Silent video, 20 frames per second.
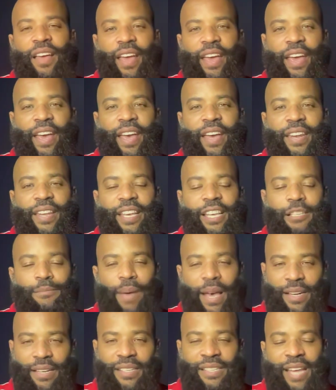and he's
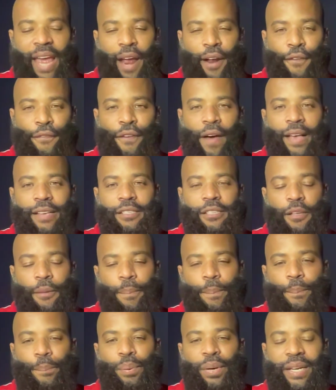made the sacrifice to
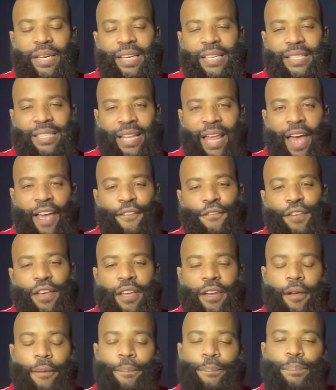put his life
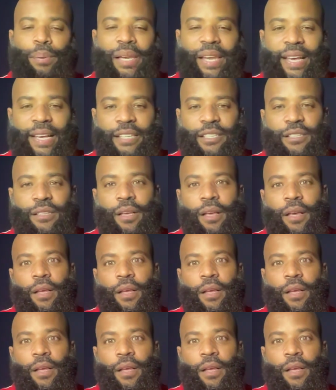in a place